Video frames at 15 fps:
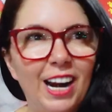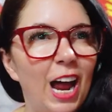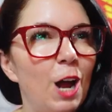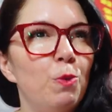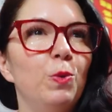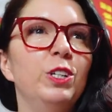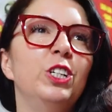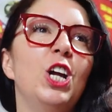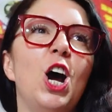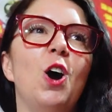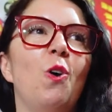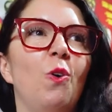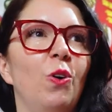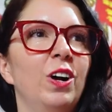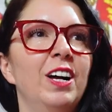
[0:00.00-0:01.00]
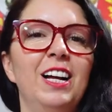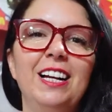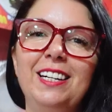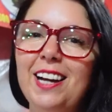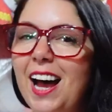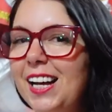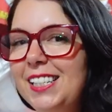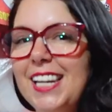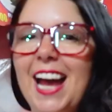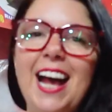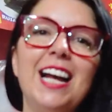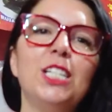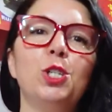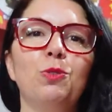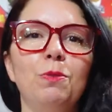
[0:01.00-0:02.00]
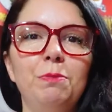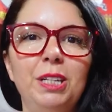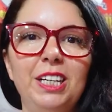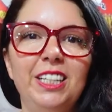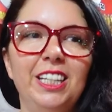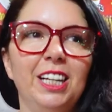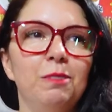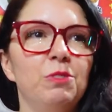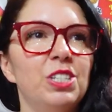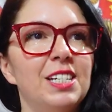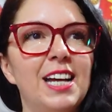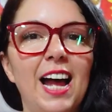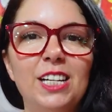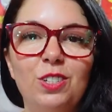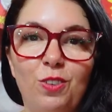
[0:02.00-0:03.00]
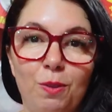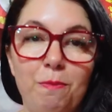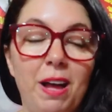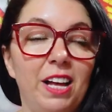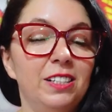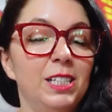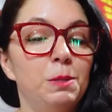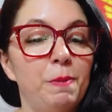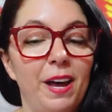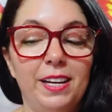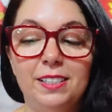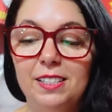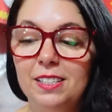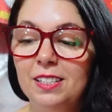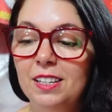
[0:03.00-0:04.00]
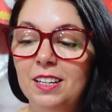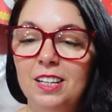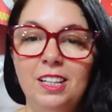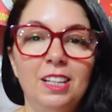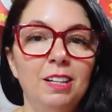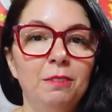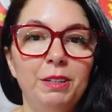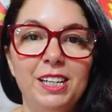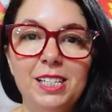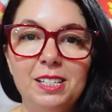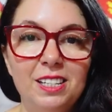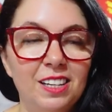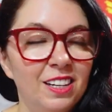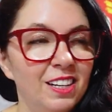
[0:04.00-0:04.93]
I will know not to ask for medium, just to ask for mild spice because